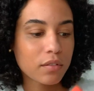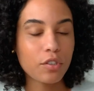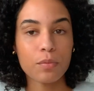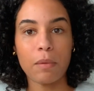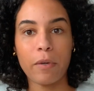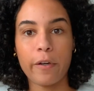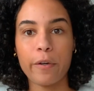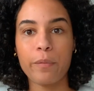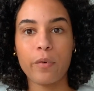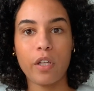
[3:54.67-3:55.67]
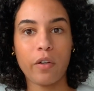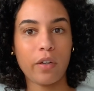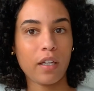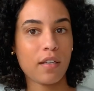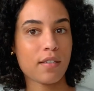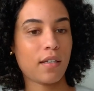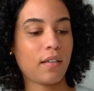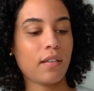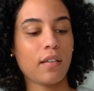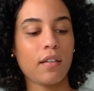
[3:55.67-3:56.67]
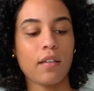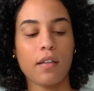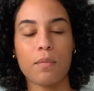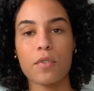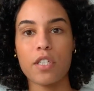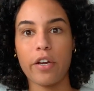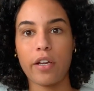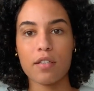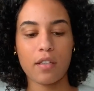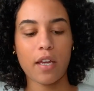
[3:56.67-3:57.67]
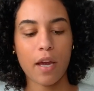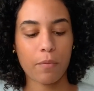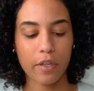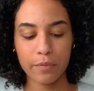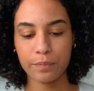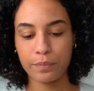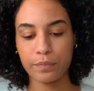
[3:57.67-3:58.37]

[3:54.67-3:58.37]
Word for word: use my mirror really quick because I'm staring into the camera.